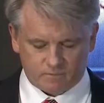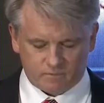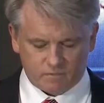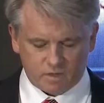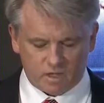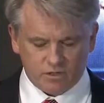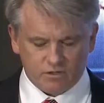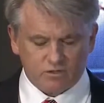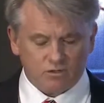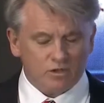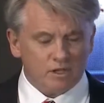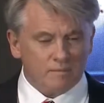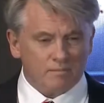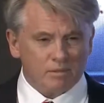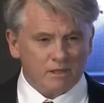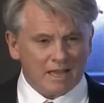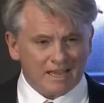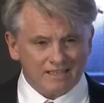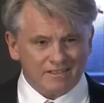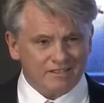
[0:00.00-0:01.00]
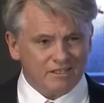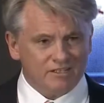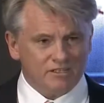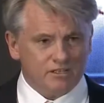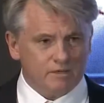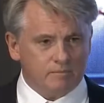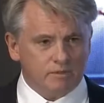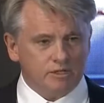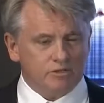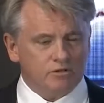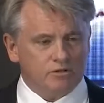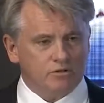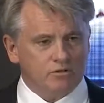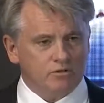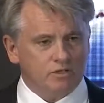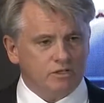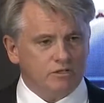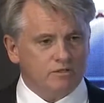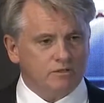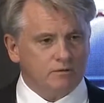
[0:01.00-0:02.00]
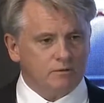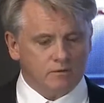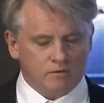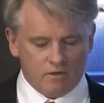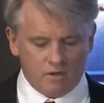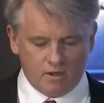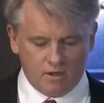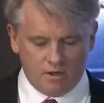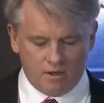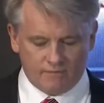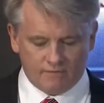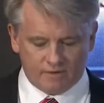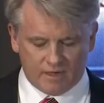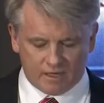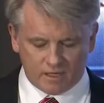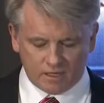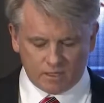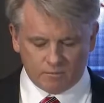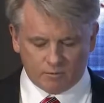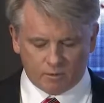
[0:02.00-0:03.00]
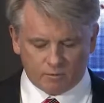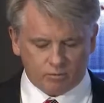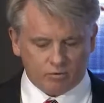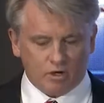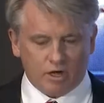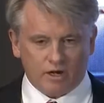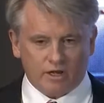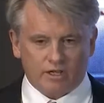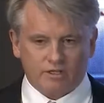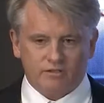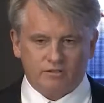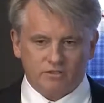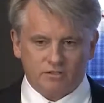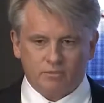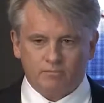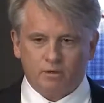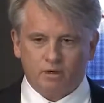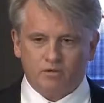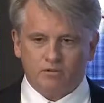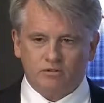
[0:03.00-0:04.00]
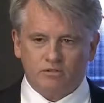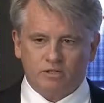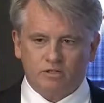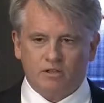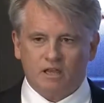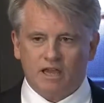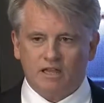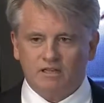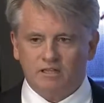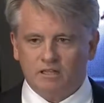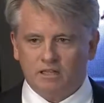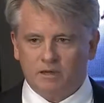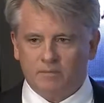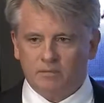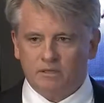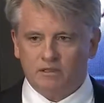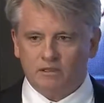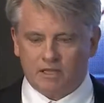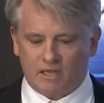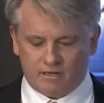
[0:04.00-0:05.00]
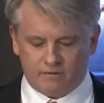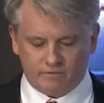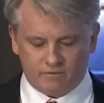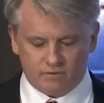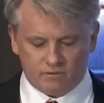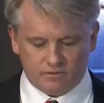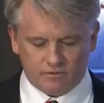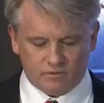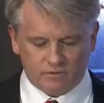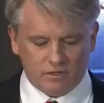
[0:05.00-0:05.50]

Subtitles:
so that plastics can be turned into valuable products as opposed to ending up in landfills,